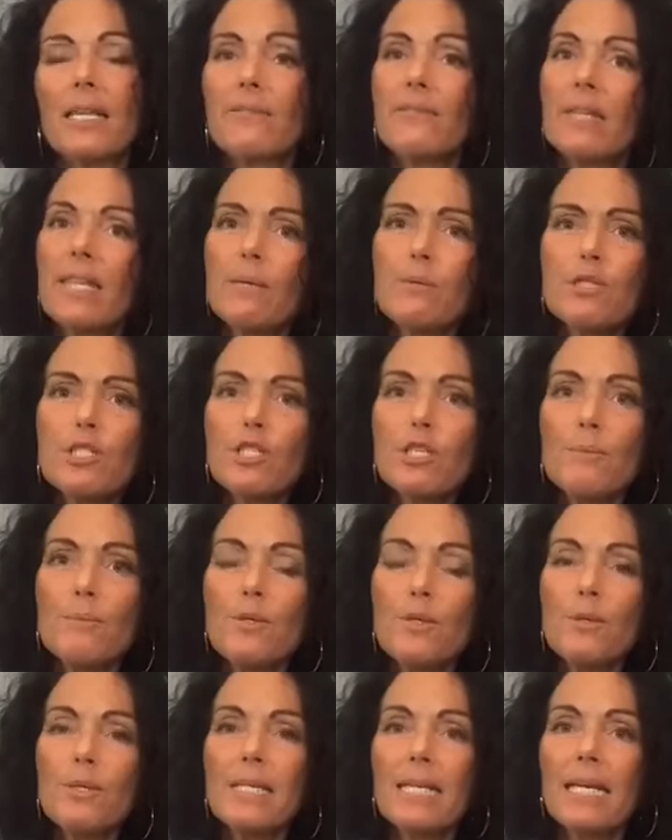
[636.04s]
There was a
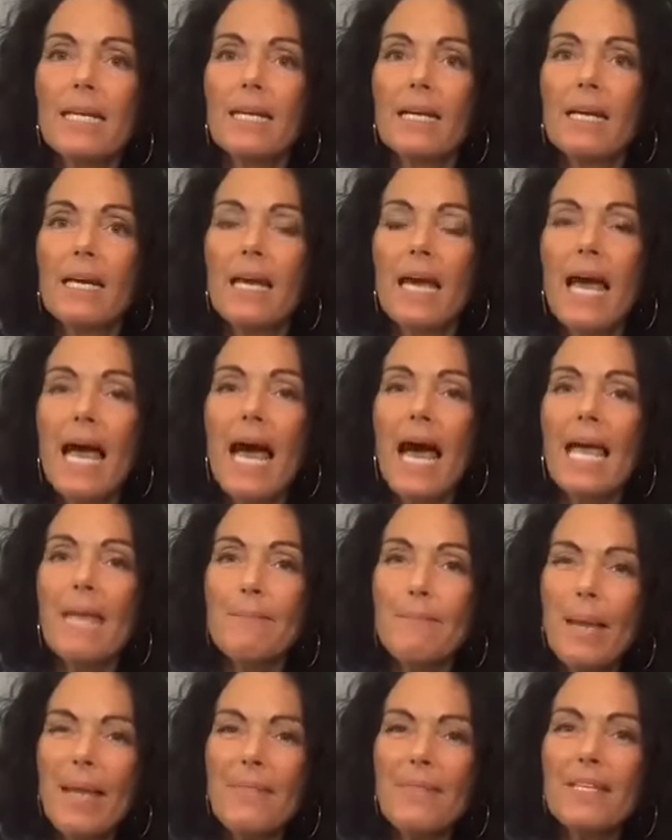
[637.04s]
community. I
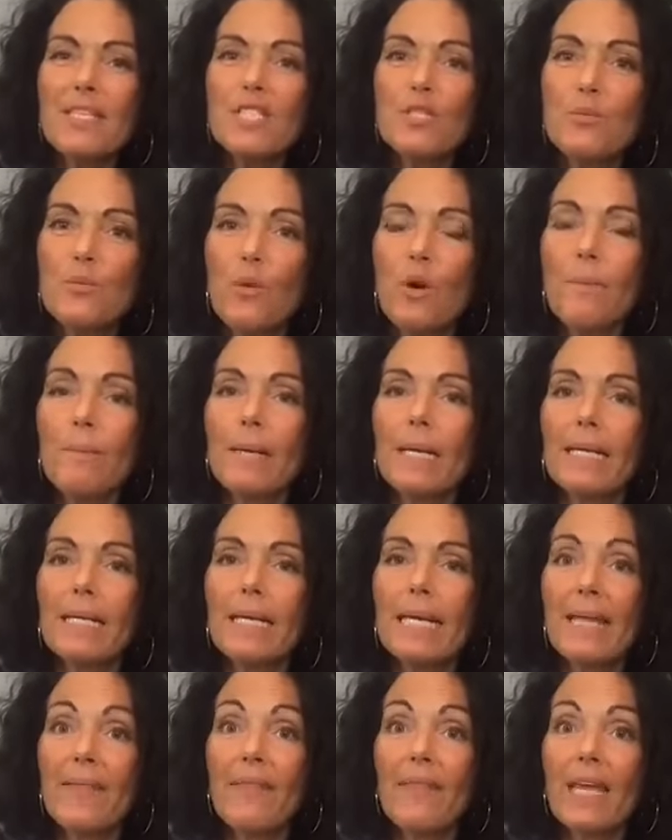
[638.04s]
met this woman
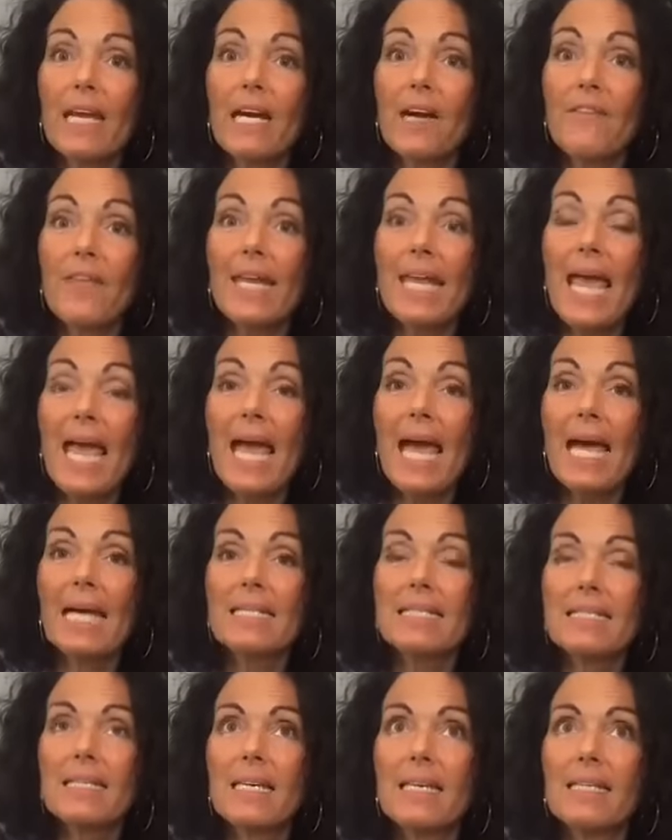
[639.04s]
in there that had
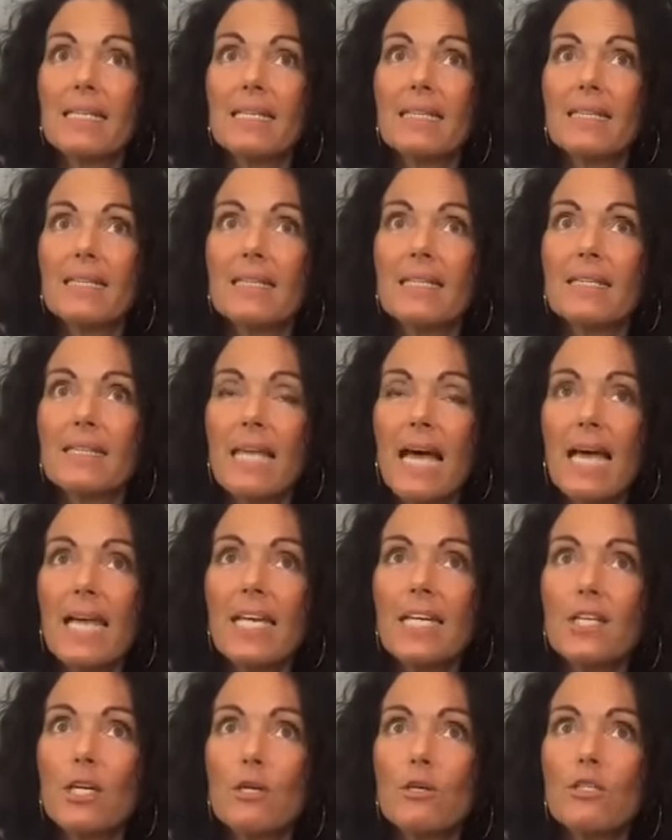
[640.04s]
the
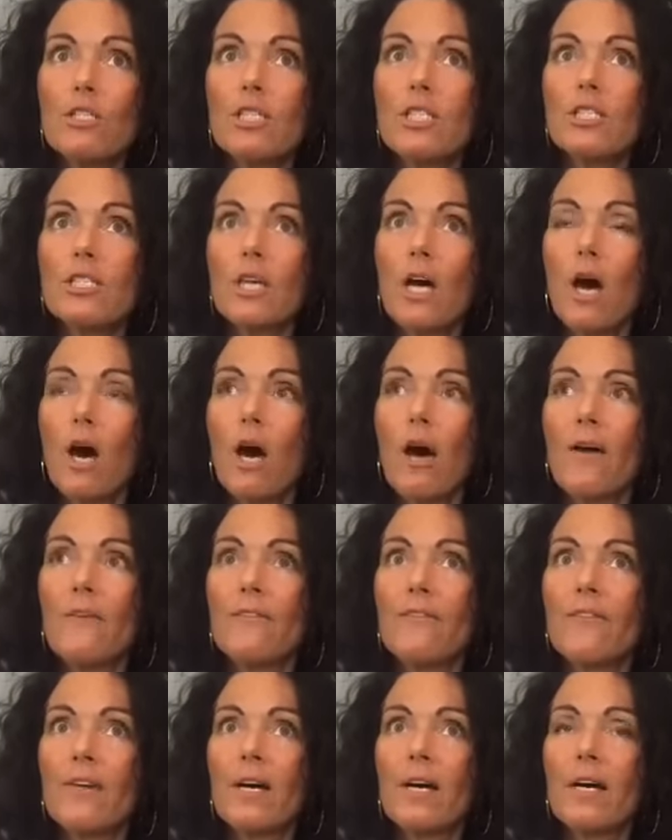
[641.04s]
diagnosis of,
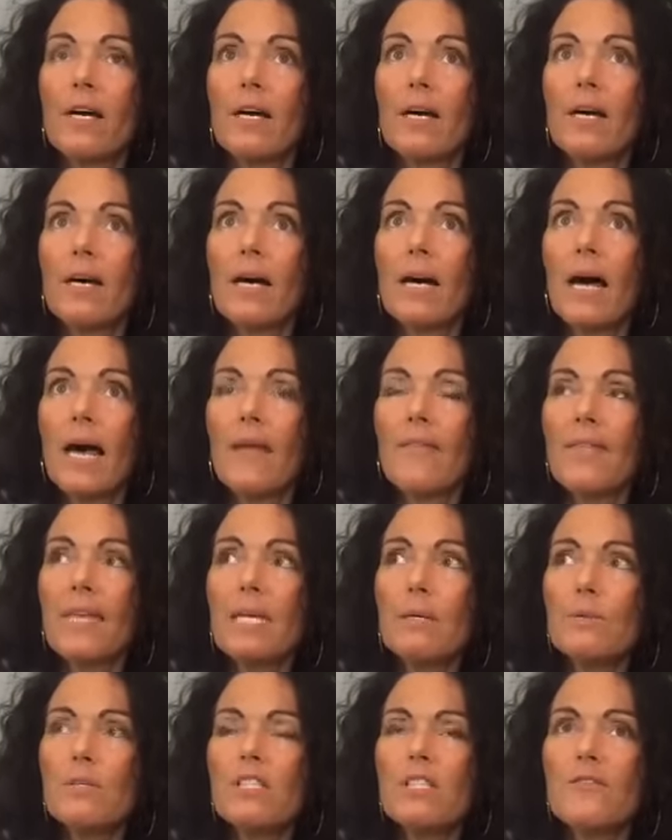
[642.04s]
I think
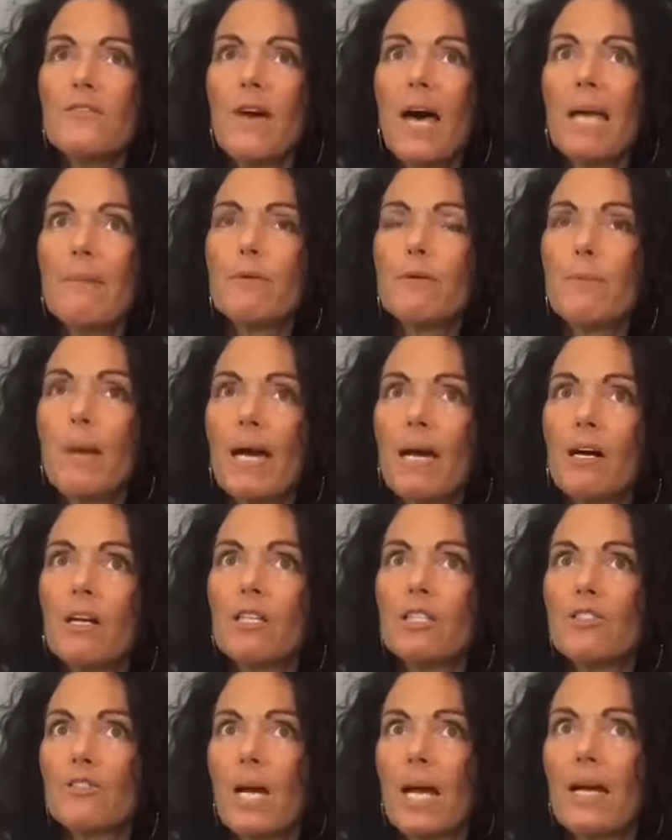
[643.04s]
it was
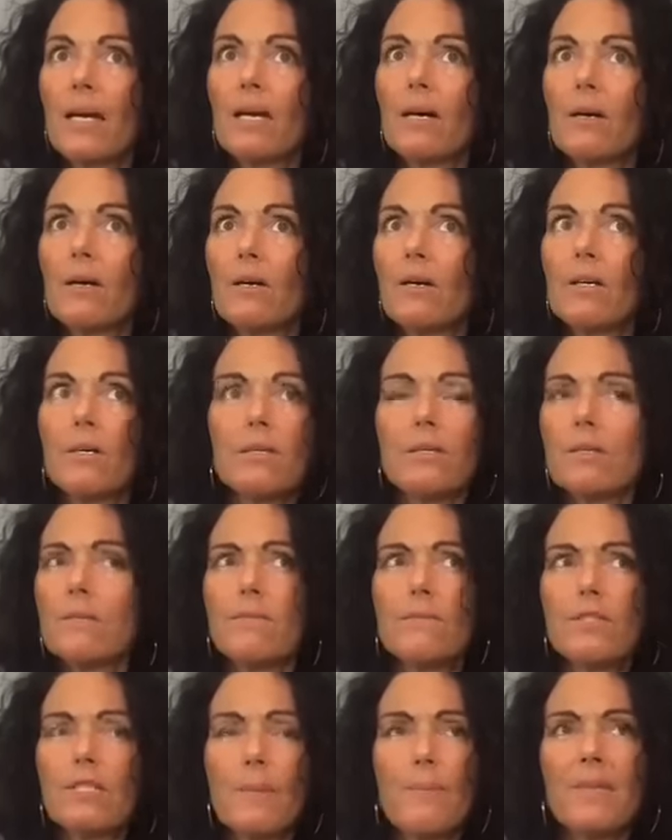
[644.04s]
fibromyalgia or
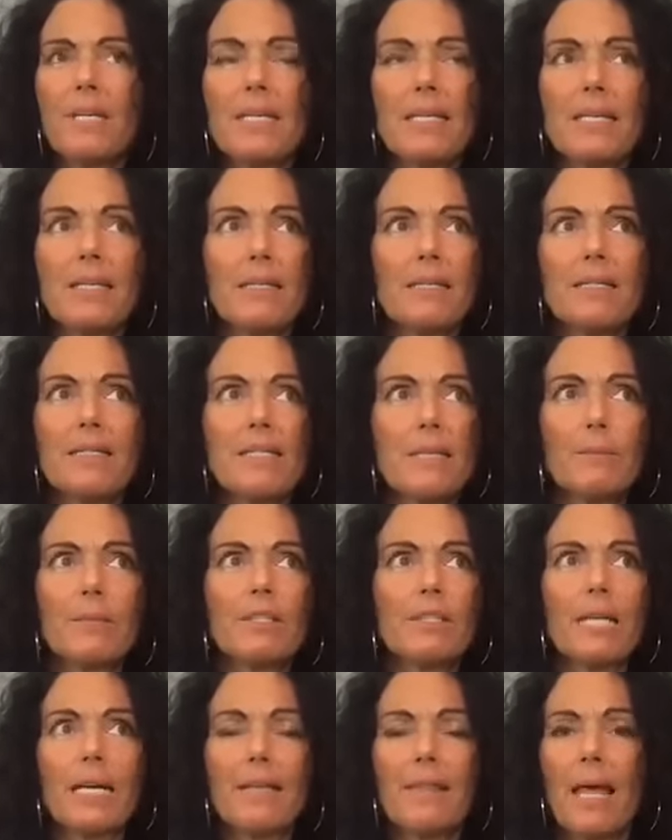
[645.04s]
something similar
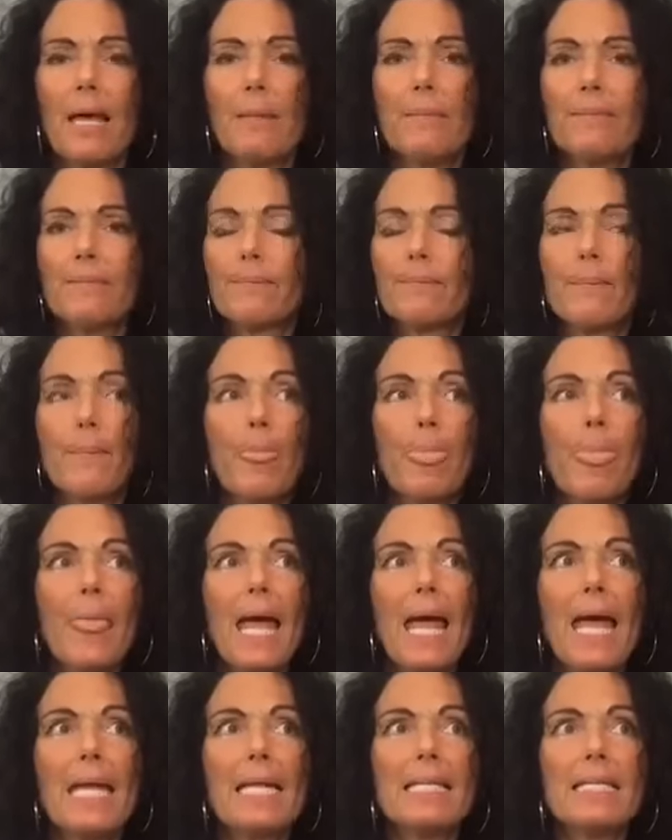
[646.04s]
like that.
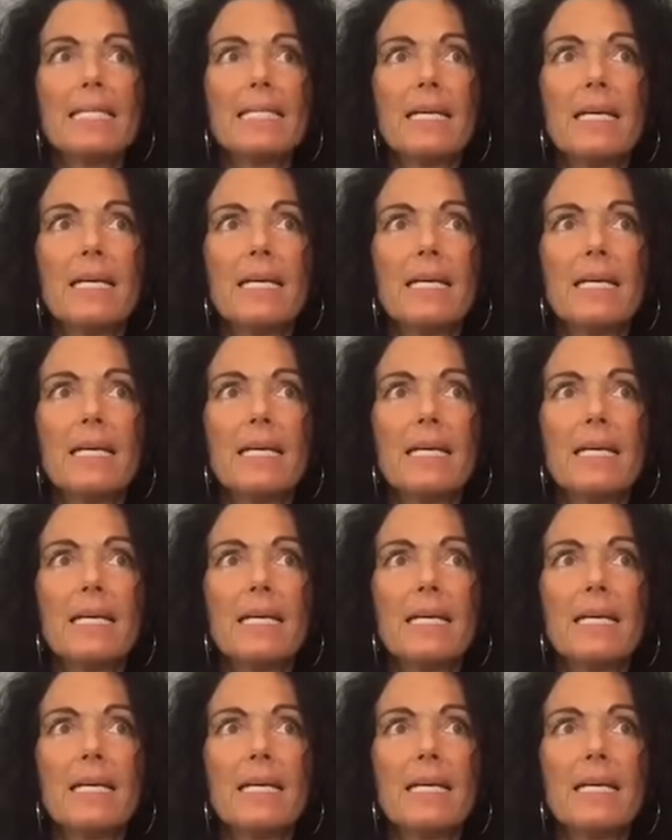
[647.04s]
And